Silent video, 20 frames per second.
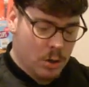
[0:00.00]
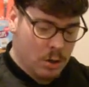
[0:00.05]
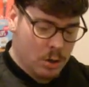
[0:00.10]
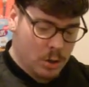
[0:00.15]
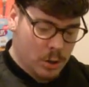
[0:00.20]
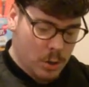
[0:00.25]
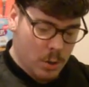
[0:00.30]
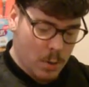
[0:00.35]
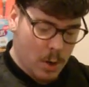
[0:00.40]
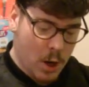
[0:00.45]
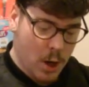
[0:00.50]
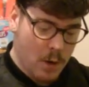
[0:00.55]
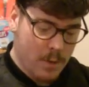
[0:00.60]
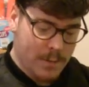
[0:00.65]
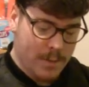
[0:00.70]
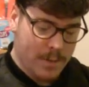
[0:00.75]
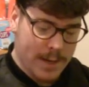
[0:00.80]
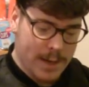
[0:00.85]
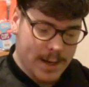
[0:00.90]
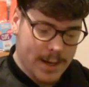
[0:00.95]
So
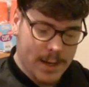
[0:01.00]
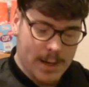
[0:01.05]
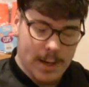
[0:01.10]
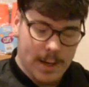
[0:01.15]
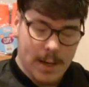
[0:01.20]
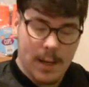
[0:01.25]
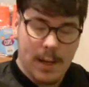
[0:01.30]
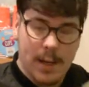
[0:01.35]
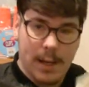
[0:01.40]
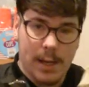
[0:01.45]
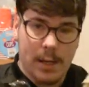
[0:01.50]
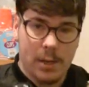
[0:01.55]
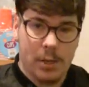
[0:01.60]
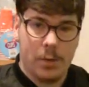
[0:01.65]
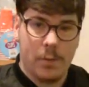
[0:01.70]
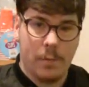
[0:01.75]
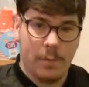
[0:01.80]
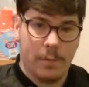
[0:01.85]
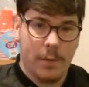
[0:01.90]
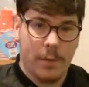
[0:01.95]
hopefully it's
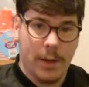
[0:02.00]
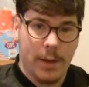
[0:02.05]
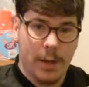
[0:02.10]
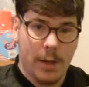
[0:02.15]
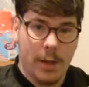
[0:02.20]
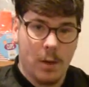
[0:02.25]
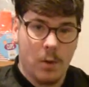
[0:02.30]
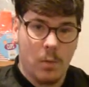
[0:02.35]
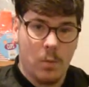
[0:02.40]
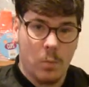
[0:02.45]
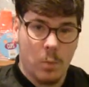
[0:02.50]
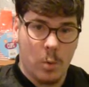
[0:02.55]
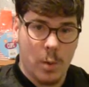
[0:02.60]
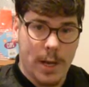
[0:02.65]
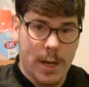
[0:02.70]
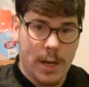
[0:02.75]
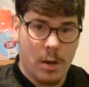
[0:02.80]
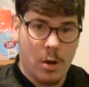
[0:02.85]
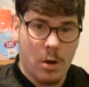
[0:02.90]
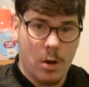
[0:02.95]
something we
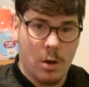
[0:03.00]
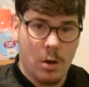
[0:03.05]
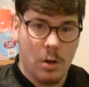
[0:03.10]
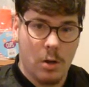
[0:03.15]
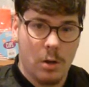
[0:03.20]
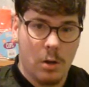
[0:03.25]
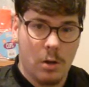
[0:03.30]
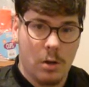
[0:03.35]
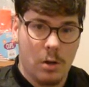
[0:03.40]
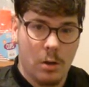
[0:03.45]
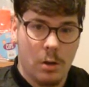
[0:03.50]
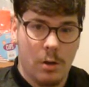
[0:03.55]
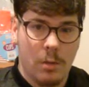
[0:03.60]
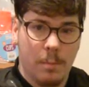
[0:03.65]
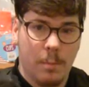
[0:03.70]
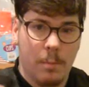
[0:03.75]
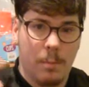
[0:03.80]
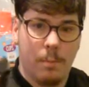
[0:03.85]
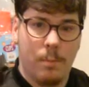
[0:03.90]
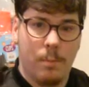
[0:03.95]
ain't got.
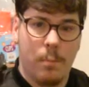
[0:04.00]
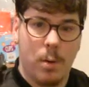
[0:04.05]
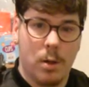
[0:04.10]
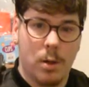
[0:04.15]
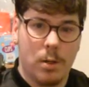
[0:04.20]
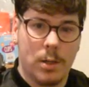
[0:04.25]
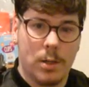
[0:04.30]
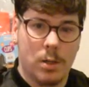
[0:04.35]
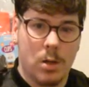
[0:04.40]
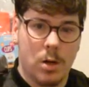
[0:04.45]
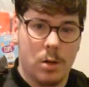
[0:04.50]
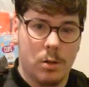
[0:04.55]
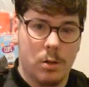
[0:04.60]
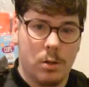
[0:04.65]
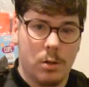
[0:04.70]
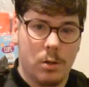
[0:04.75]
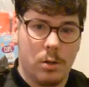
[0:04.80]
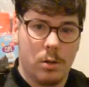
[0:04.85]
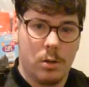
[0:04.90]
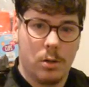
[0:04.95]
Box is gone.
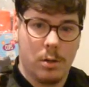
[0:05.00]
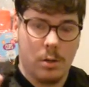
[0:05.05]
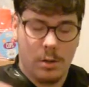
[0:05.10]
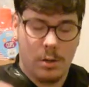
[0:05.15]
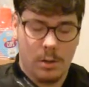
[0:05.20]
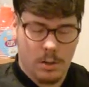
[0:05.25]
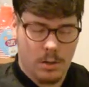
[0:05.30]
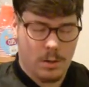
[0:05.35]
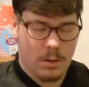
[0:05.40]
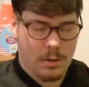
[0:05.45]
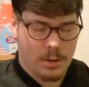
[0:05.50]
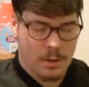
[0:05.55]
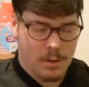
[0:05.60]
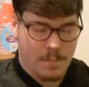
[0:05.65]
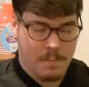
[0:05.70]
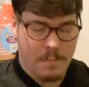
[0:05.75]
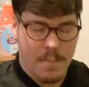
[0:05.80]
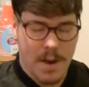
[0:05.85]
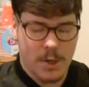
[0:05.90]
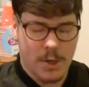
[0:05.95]

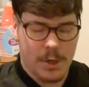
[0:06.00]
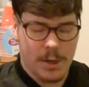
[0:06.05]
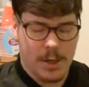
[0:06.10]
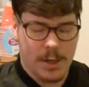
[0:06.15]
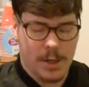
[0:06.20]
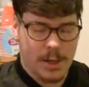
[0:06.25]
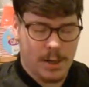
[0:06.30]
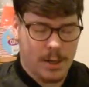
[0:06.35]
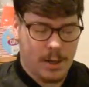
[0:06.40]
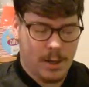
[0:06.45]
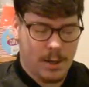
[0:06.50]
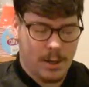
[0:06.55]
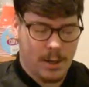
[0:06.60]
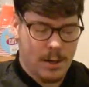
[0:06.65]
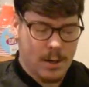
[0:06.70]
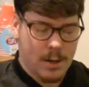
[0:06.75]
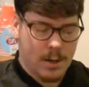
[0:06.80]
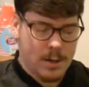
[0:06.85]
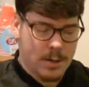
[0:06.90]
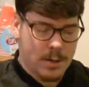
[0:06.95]
Magic.
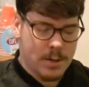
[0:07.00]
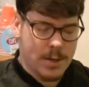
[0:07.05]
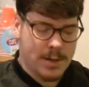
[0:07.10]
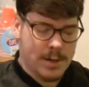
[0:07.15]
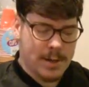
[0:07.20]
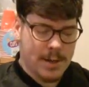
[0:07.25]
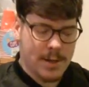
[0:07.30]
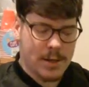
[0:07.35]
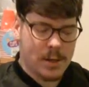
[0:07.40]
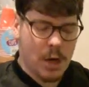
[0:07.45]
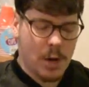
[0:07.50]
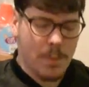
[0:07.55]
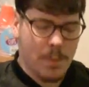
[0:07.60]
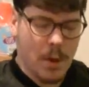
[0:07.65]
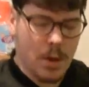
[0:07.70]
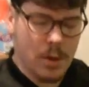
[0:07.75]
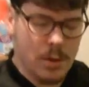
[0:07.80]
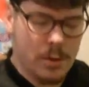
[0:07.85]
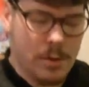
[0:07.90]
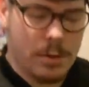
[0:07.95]
Let's get this open.